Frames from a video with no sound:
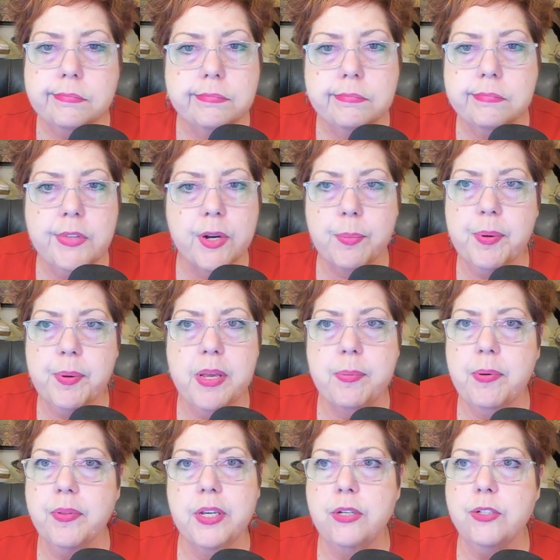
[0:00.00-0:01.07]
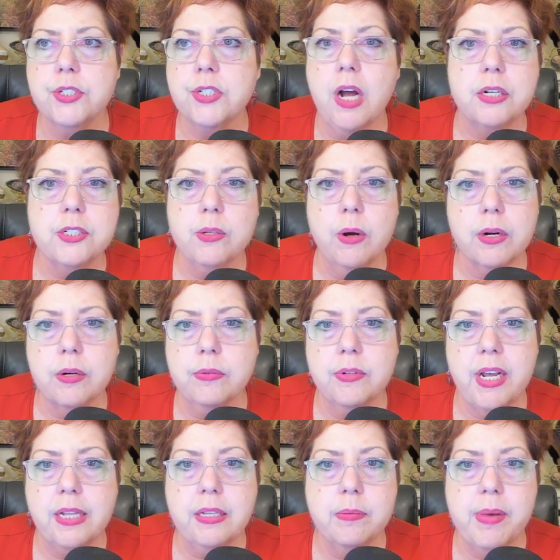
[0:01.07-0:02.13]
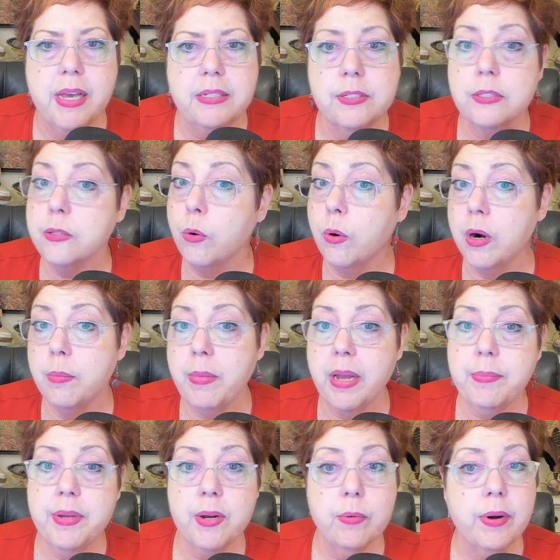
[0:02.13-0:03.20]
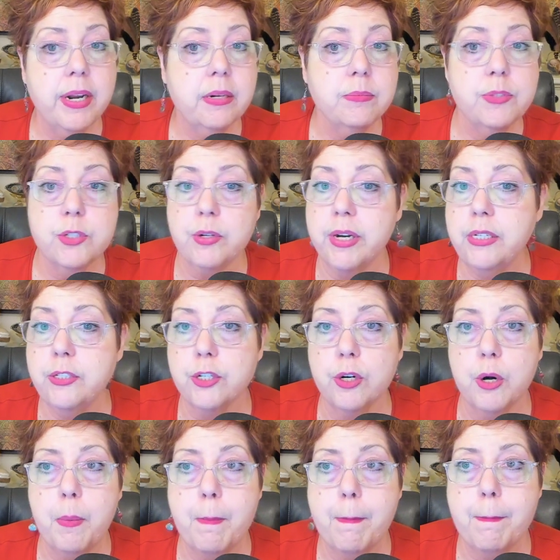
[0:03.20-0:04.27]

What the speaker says: They're people that you just talk to on a daily basis, or it might be a random stranger,